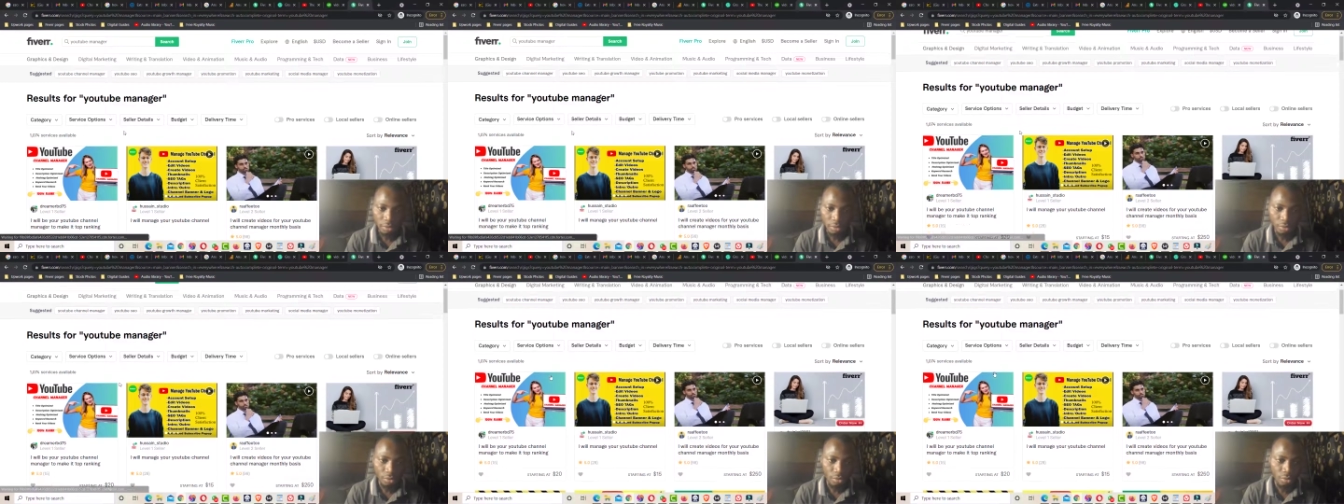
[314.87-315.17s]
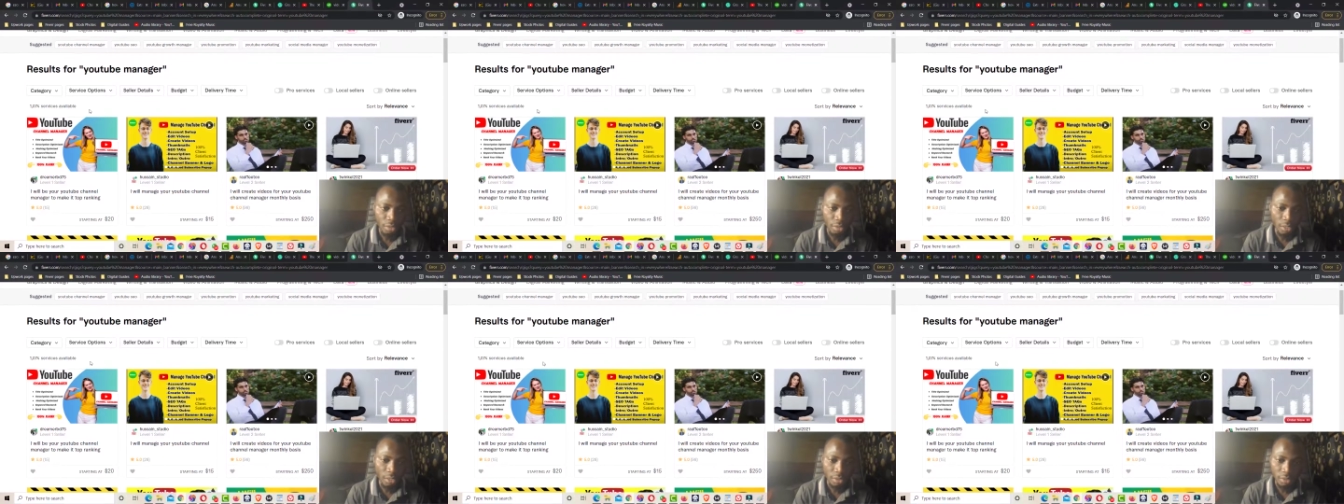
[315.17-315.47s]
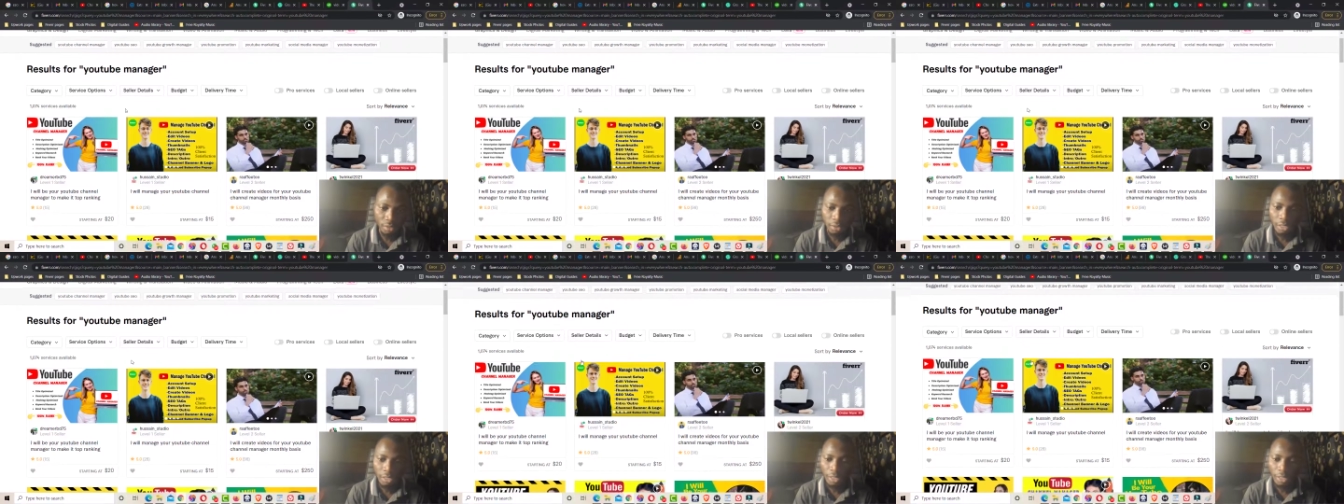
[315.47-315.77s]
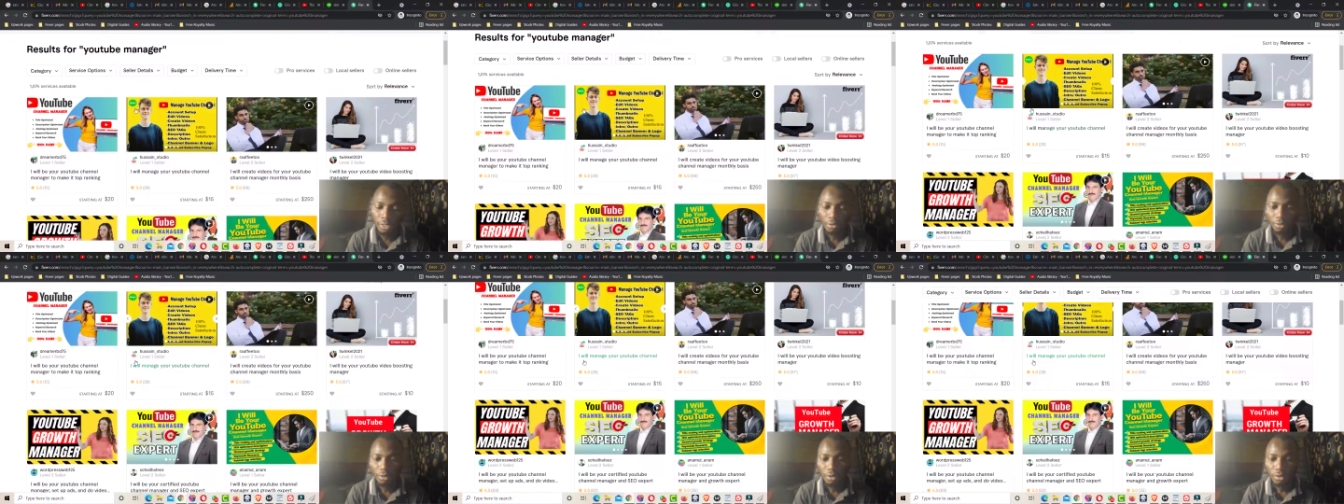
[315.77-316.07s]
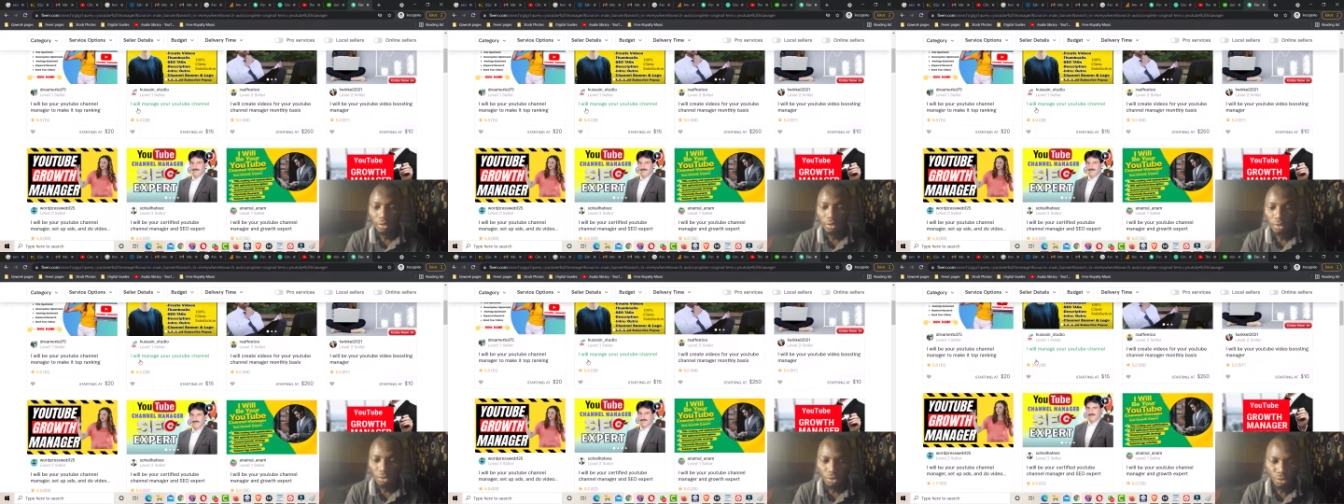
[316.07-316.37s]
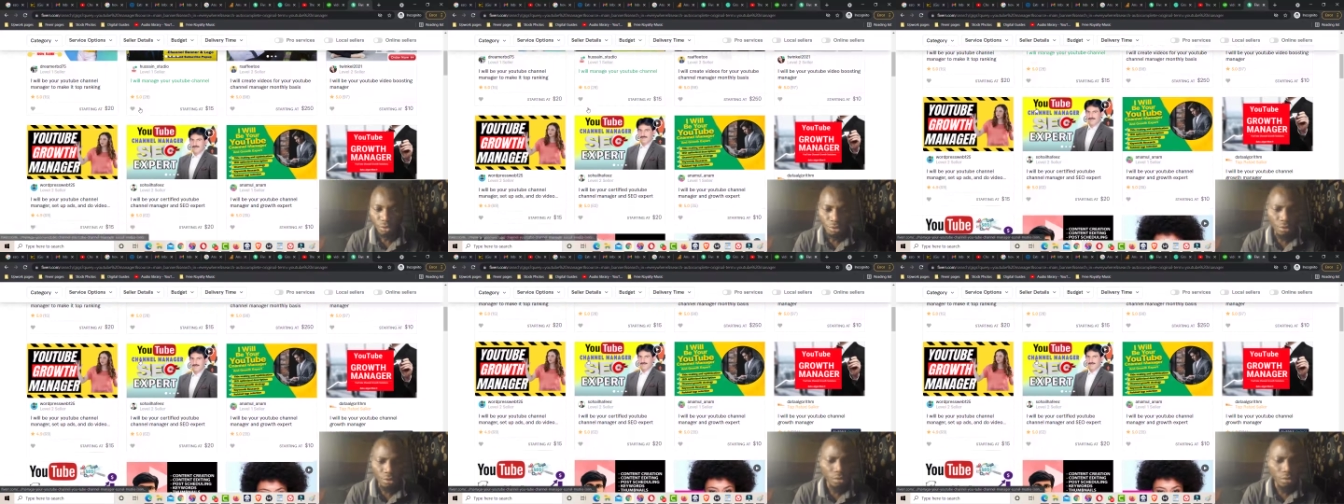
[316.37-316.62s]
so you can see that. So